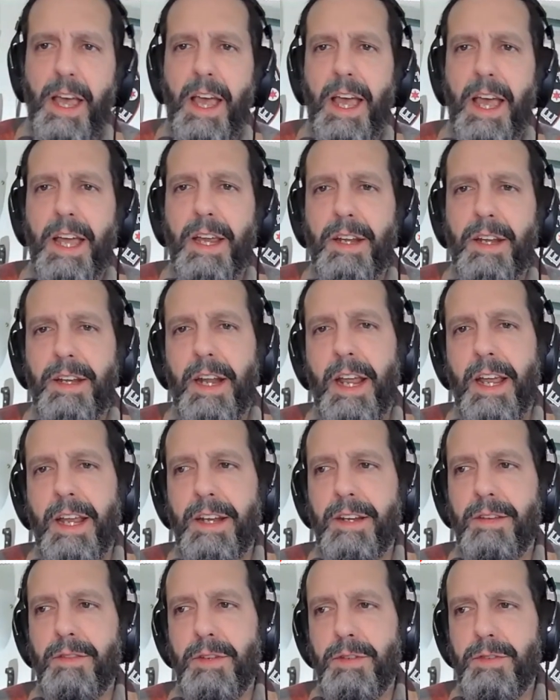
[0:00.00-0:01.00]
and
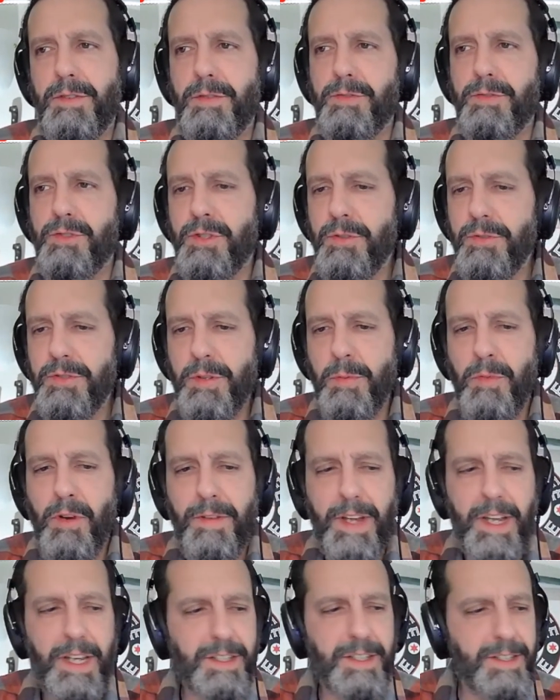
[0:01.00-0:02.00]
and choose a
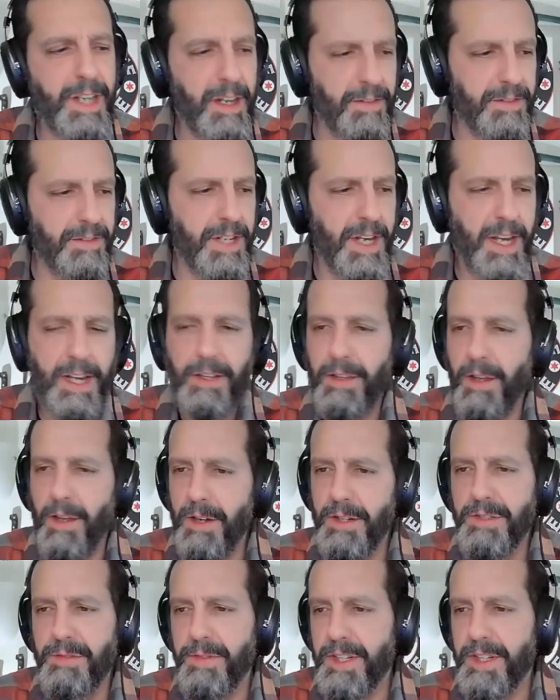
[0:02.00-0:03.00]
movie instead of saying a
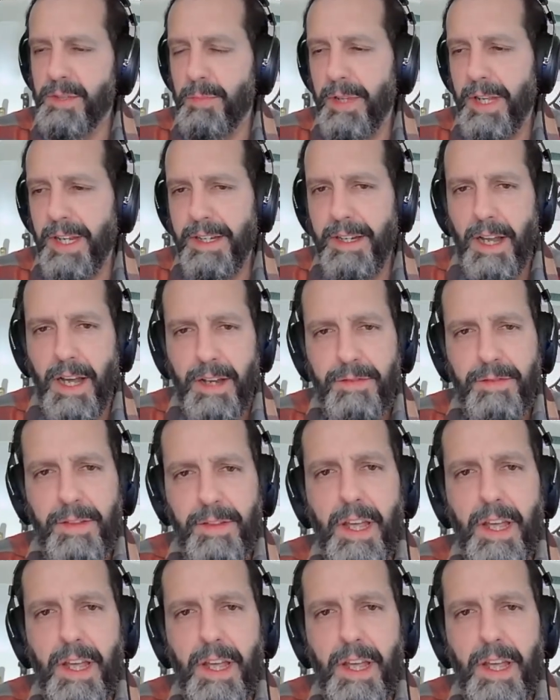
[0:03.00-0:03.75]
large fixed blade knife